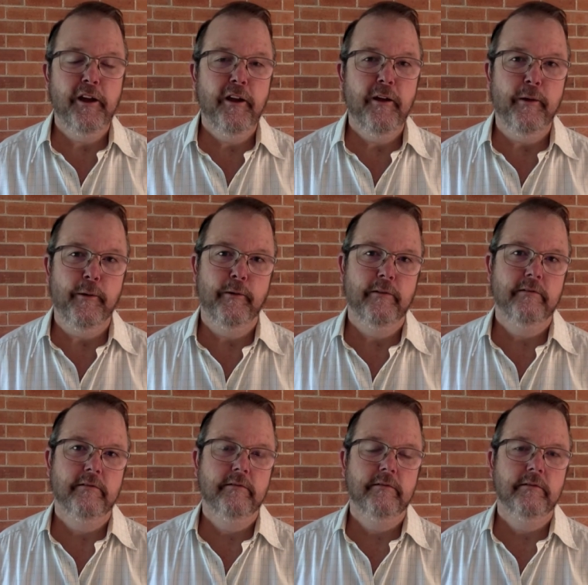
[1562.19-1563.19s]
you?
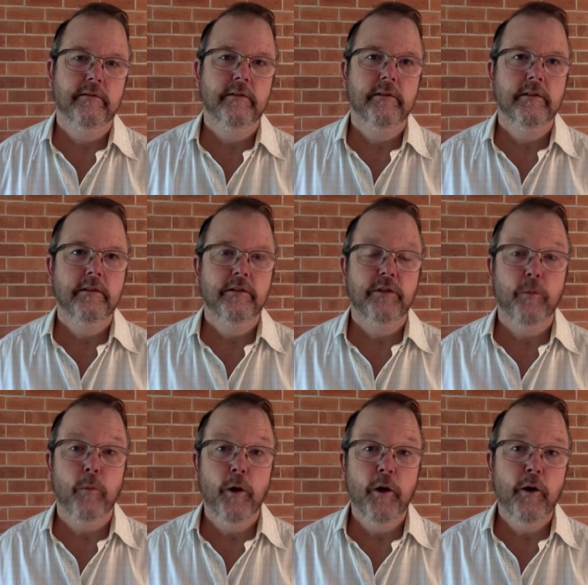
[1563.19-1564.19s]
The
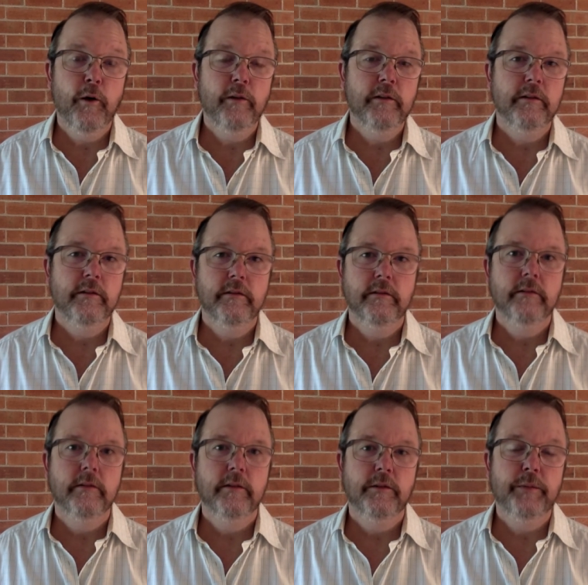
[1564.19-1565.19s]
world?
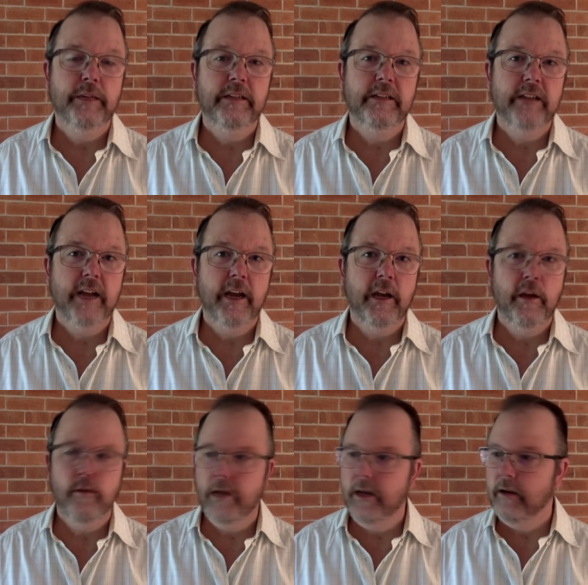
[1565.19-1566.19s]
has been sucking you
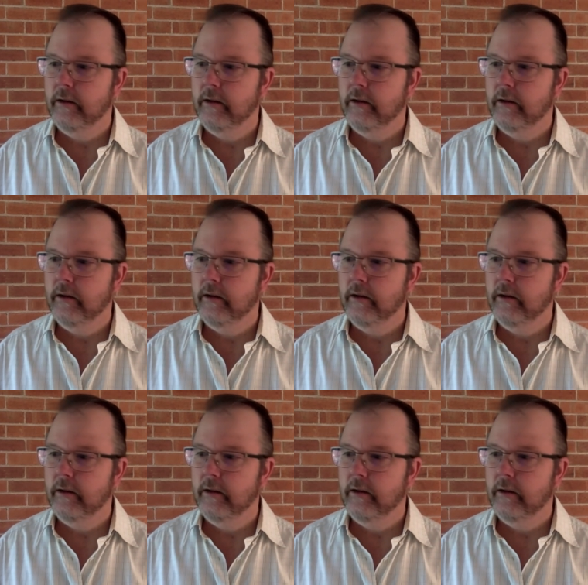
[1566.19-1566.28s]
in?